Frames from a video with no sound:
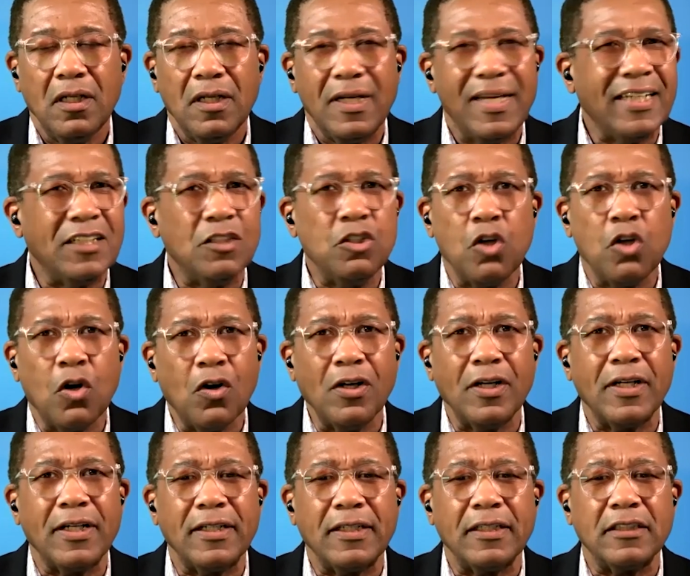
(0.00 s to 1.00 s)

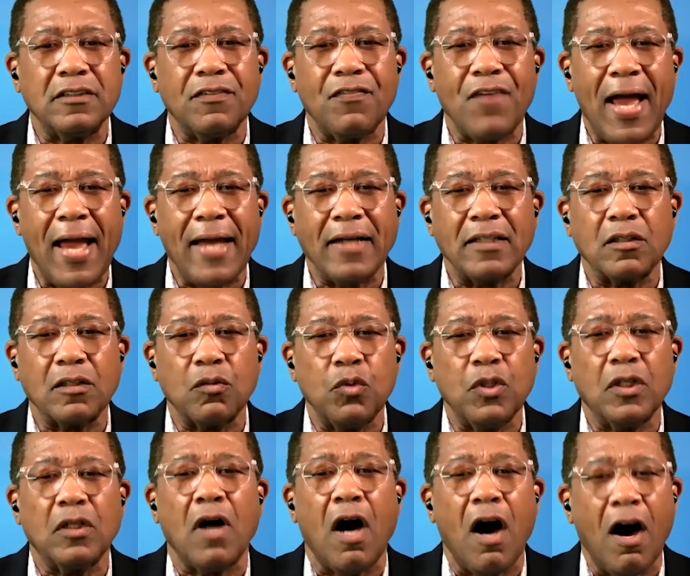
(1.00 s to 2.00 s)
Ignoring this fact
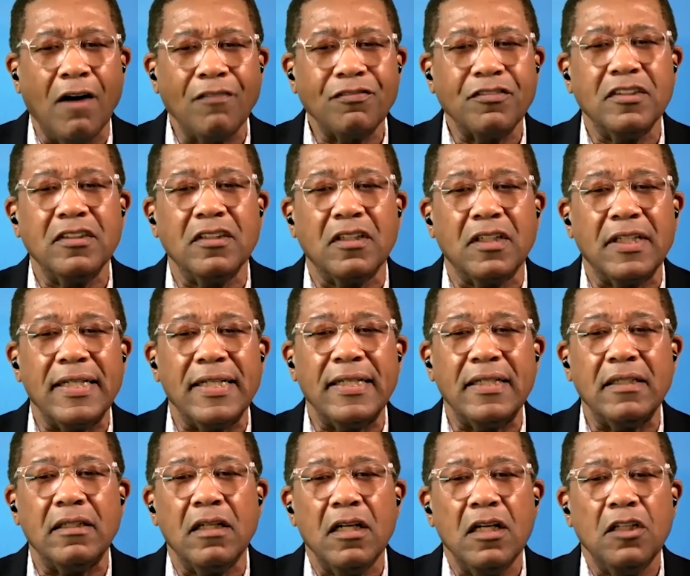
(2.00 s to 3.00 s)
will often
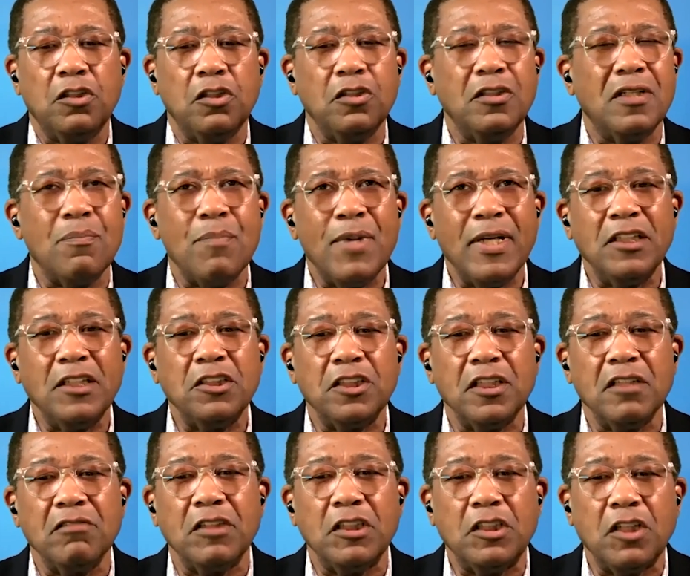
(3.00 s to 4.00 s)
lead to
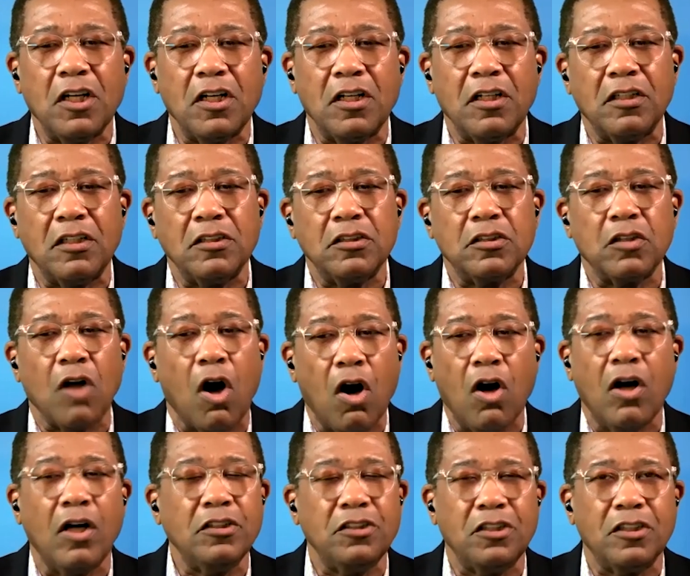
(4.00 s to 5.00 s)
diminishing returns
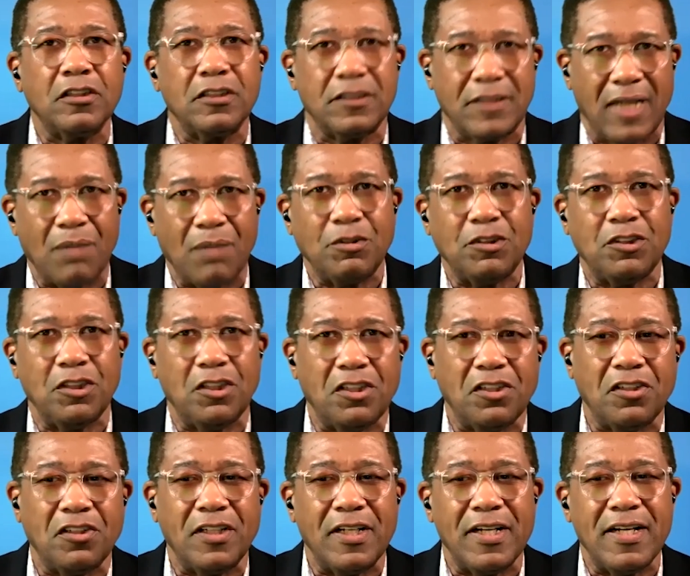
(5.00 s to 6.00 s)
on your
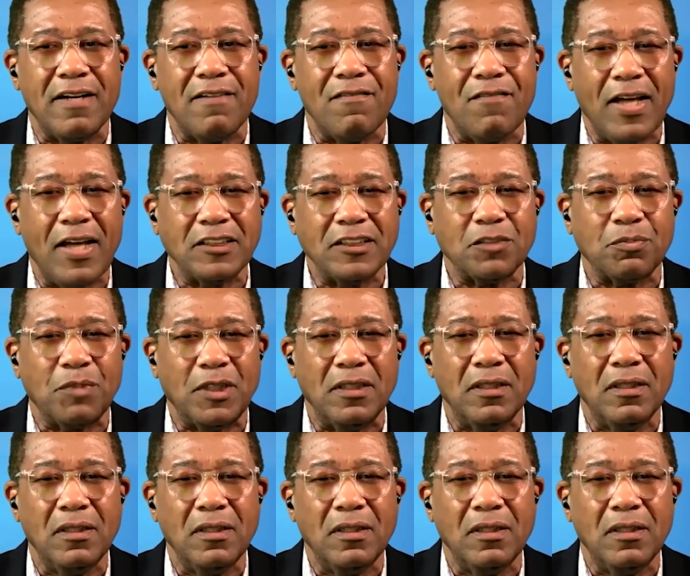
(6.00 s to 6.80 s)
cybersecurity investment.